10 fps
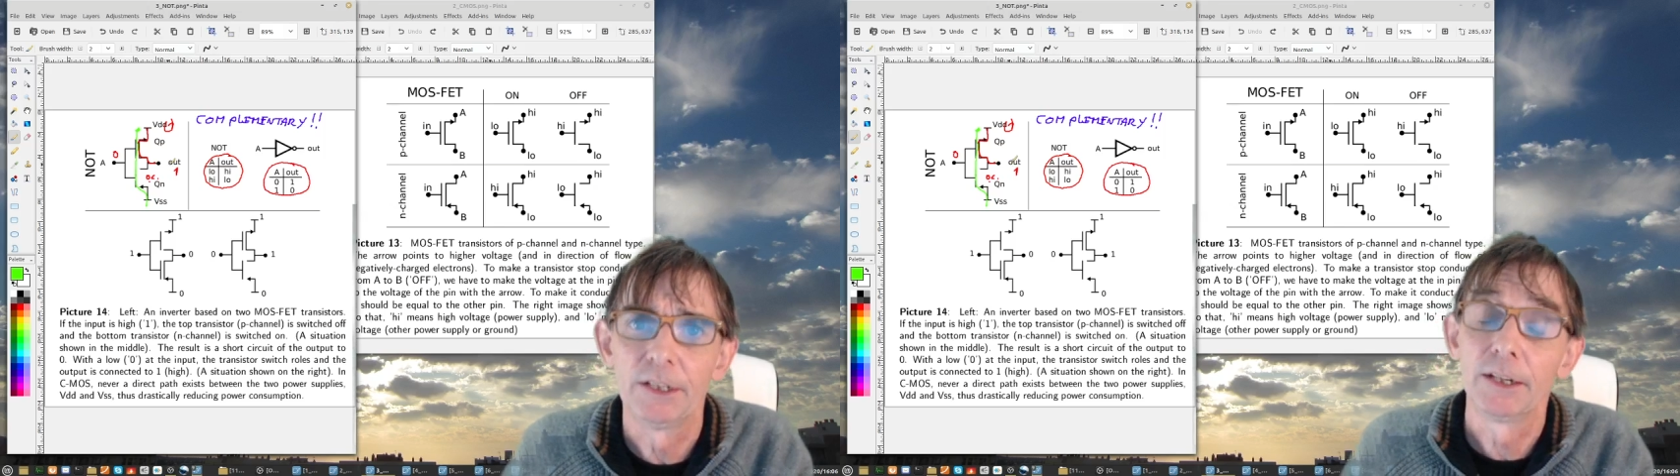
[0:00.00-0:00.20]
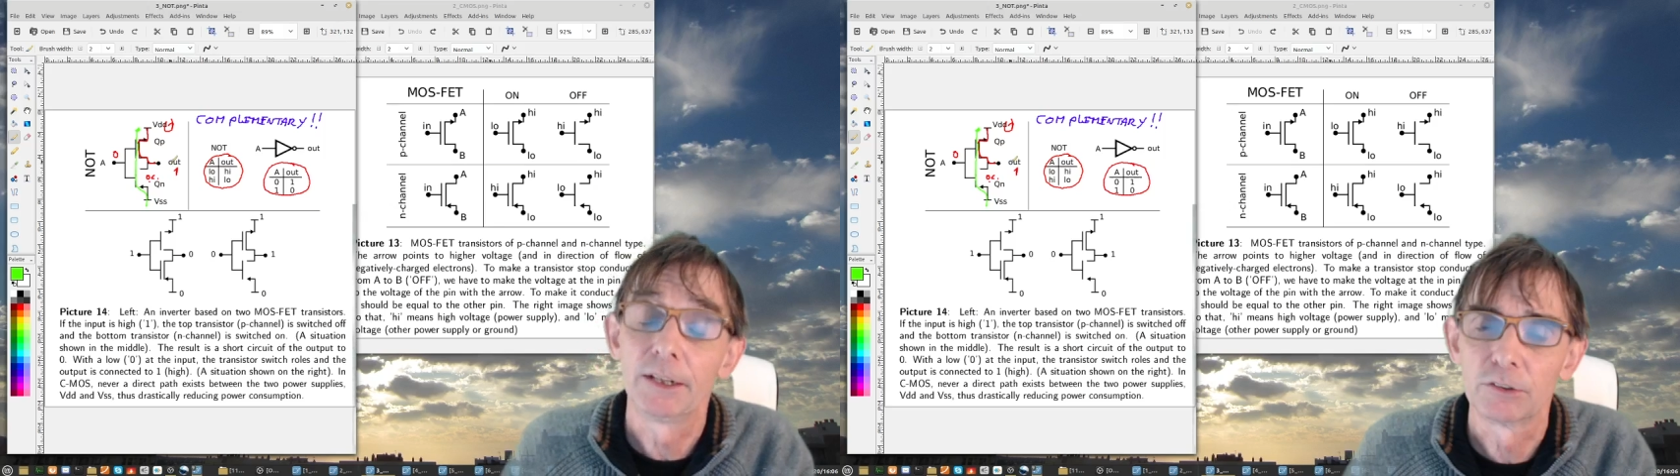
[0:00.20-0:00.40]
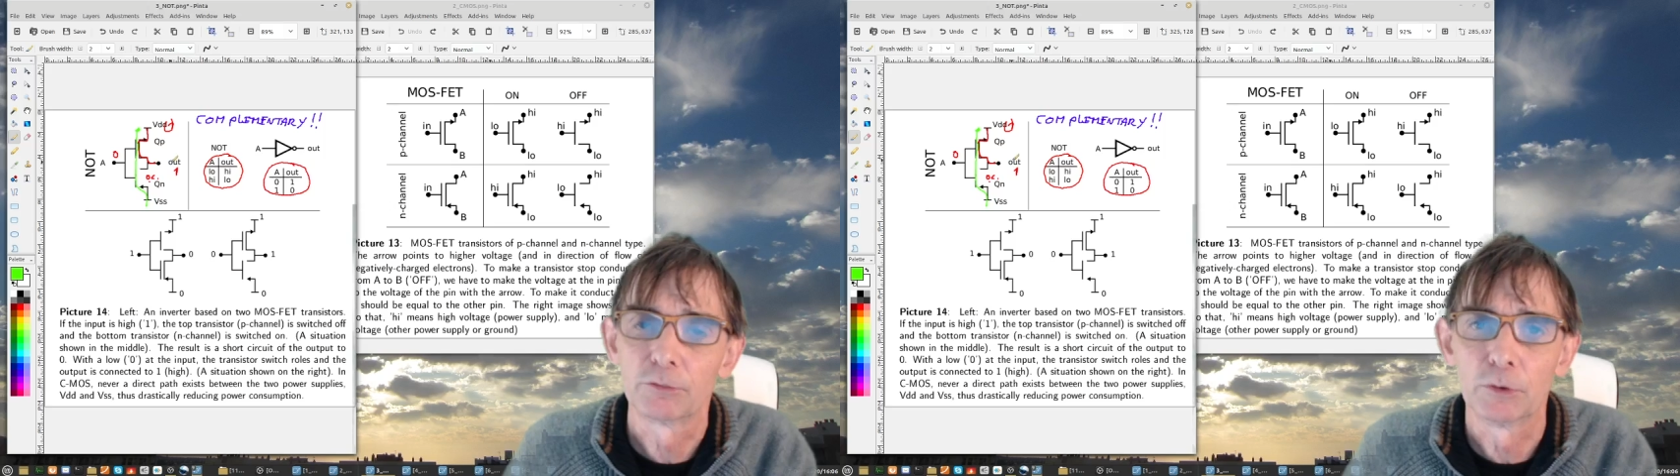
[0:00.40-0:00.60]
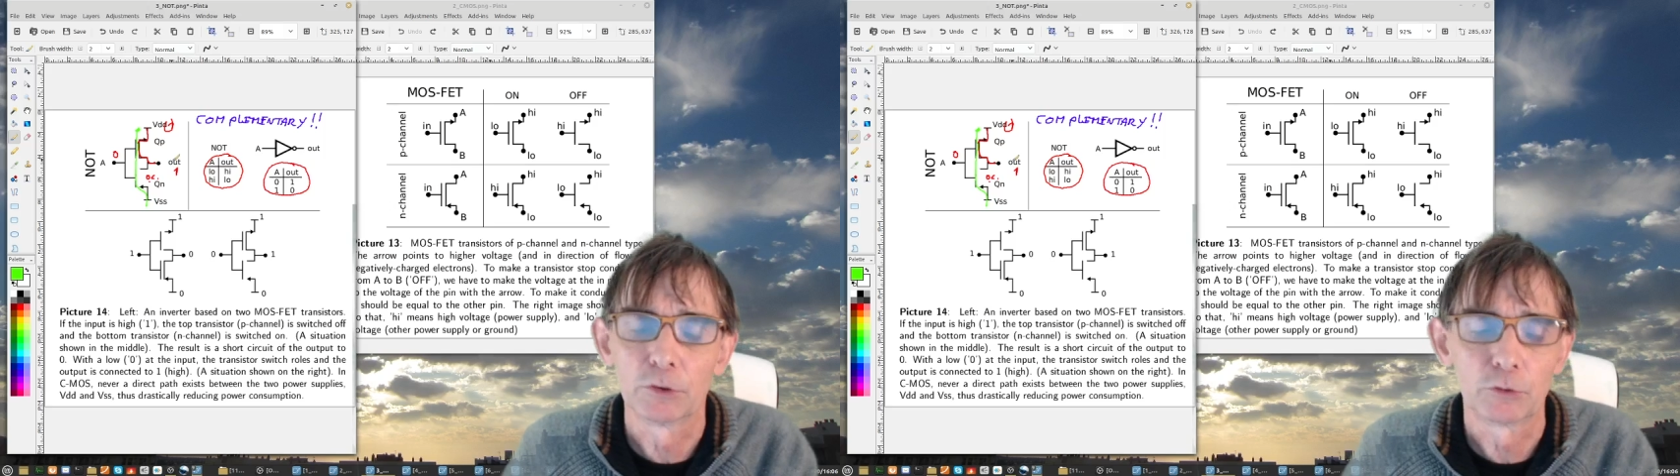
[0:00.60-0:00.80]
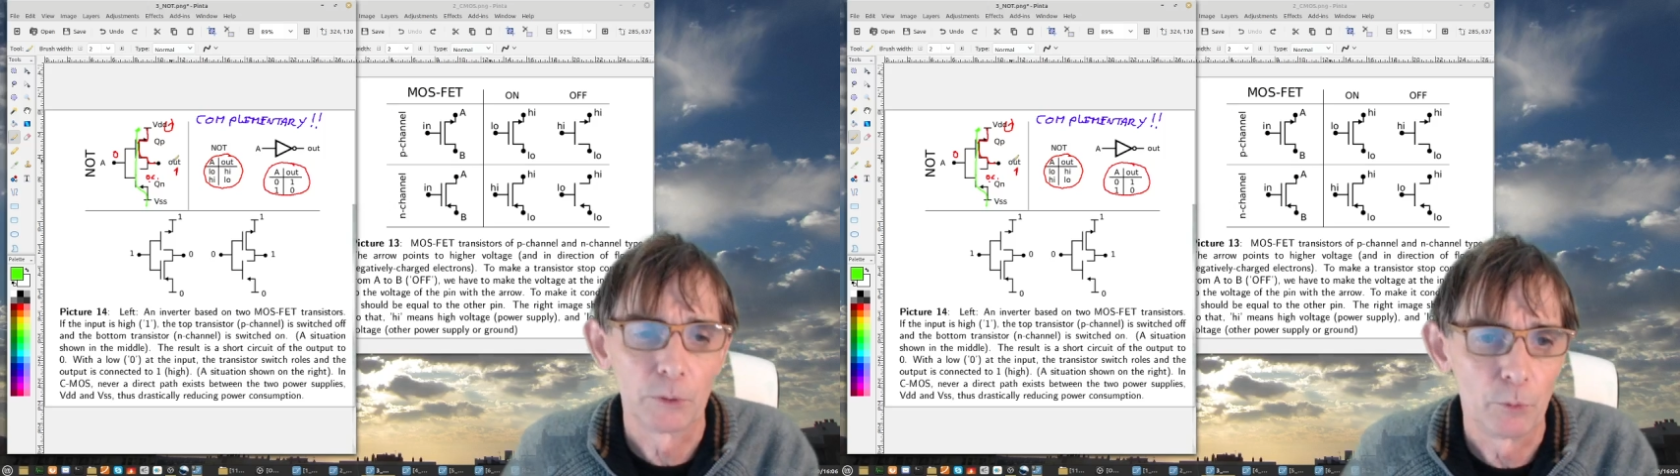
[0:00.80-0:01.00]
and that is of
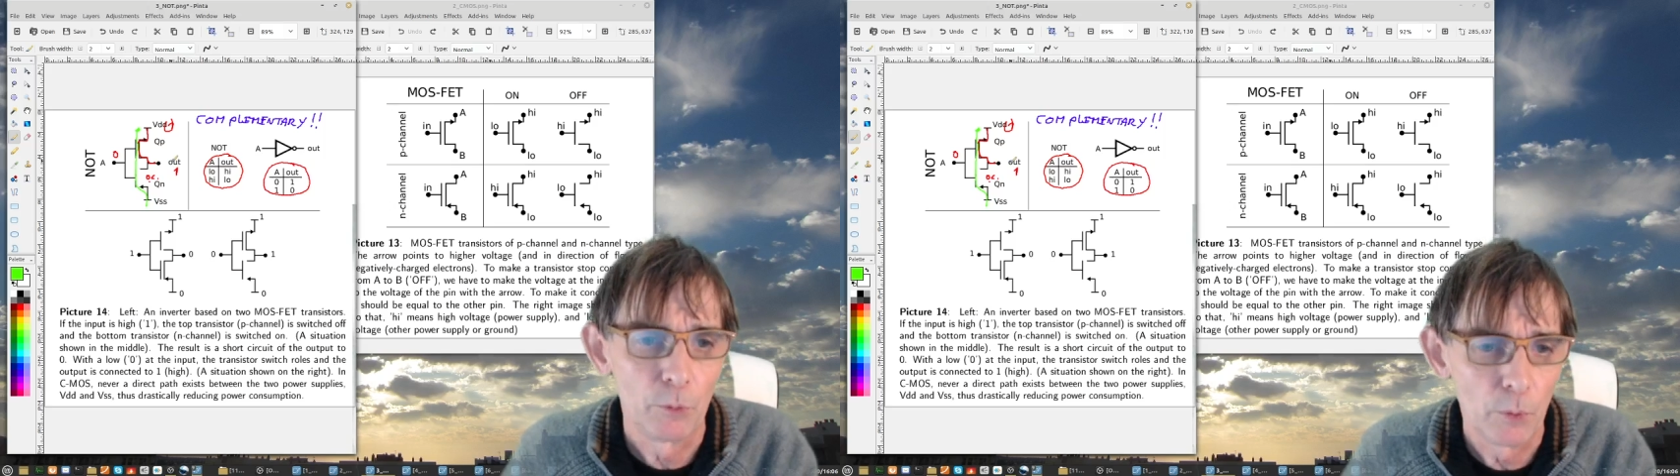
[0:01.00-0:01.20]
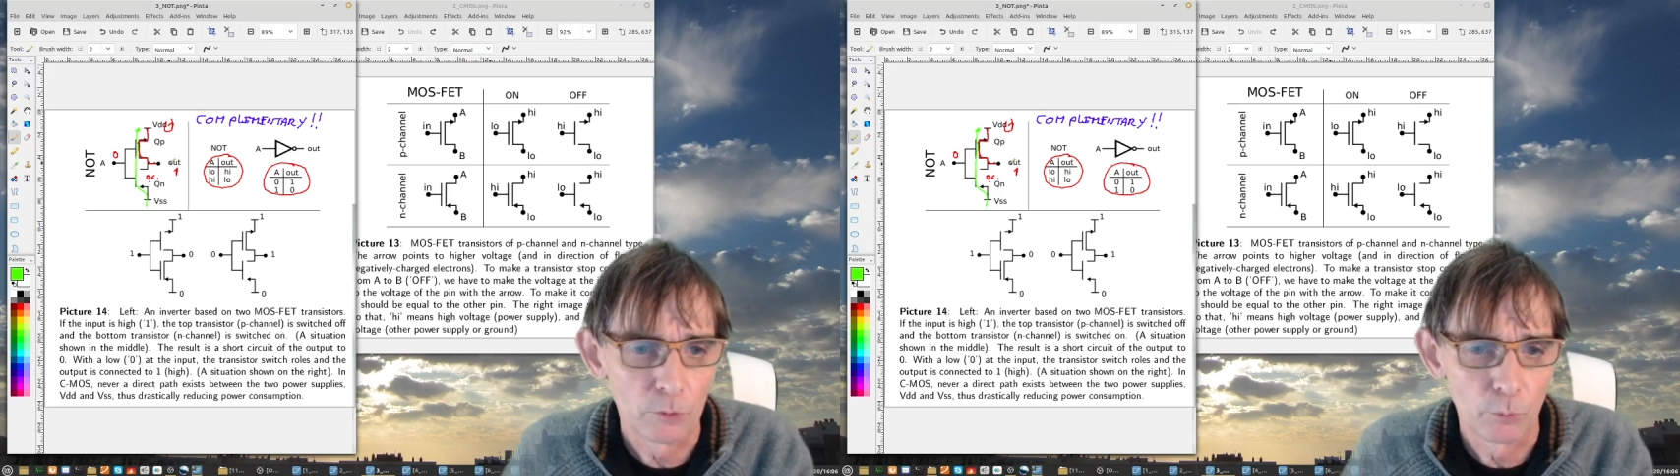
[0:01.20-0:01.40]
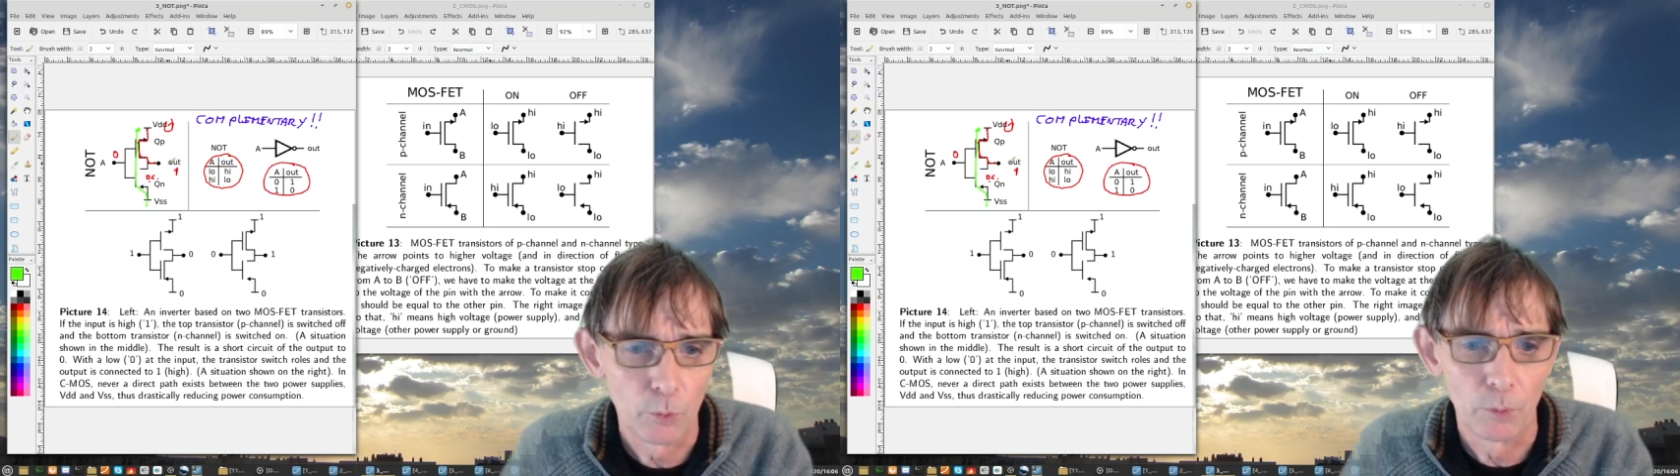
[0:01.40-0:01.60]
course what we want.